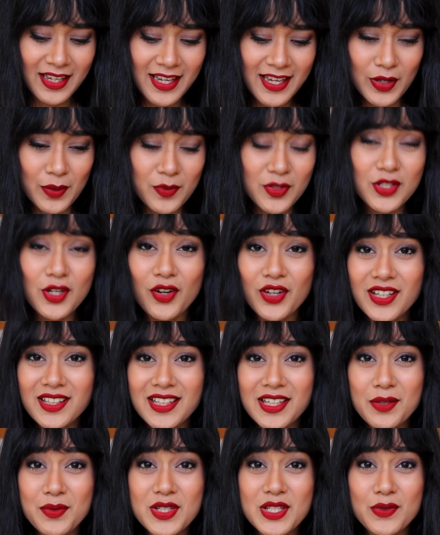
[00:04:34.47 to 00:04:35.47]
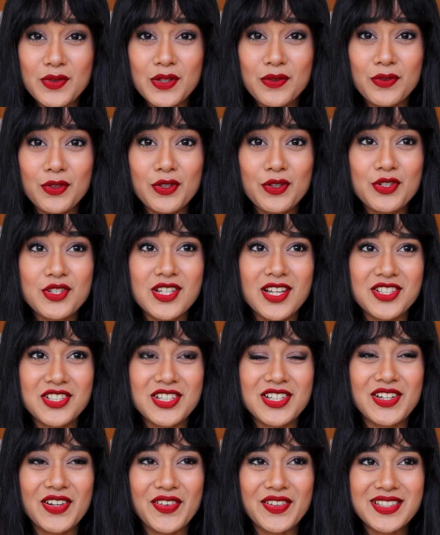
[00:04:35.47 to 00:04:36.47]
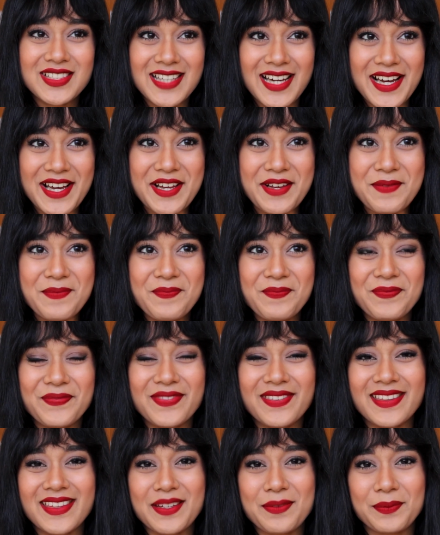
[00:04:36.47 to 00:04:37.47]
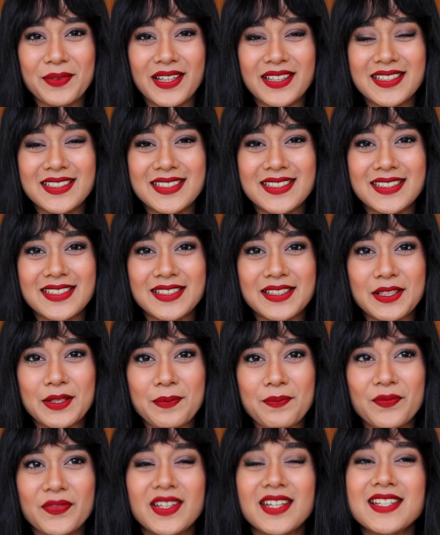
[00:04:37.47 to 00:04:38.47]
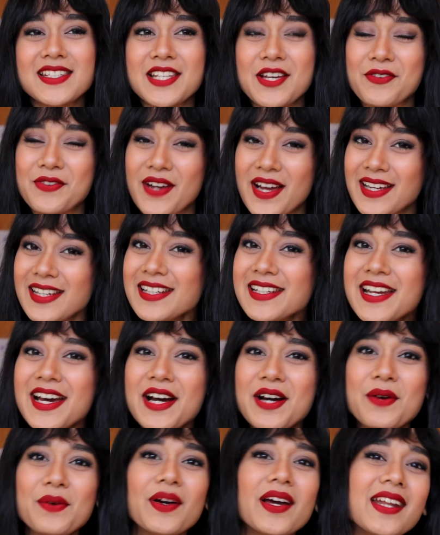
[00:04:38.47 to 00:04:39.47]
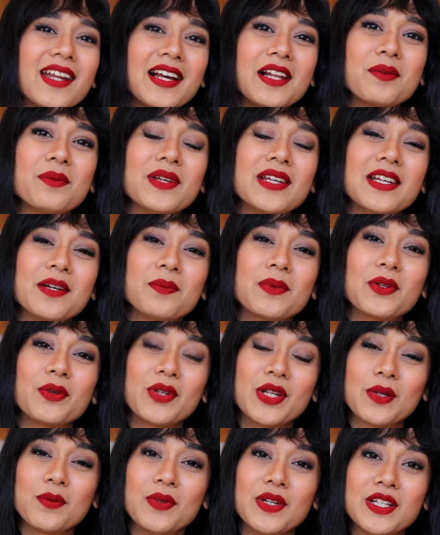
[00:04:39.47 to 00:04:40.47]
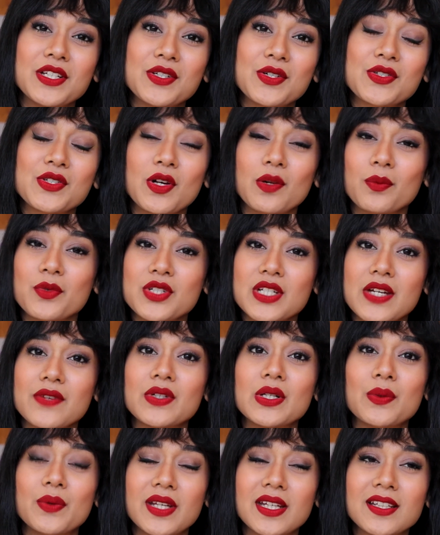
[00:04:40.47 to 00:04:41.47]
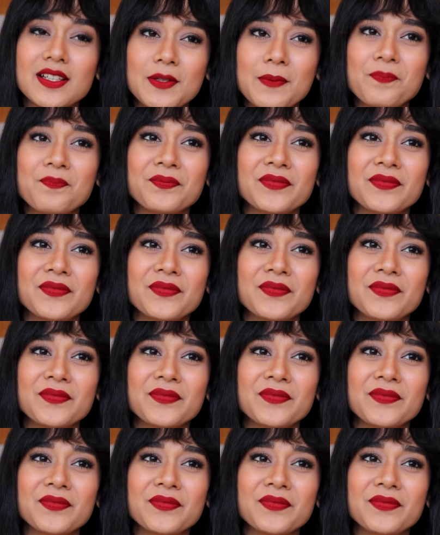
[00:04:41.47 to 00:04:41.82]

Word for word: I'm sorry that I was away for such a long time but um, things are fine now and I'll be uploading videos almost every week.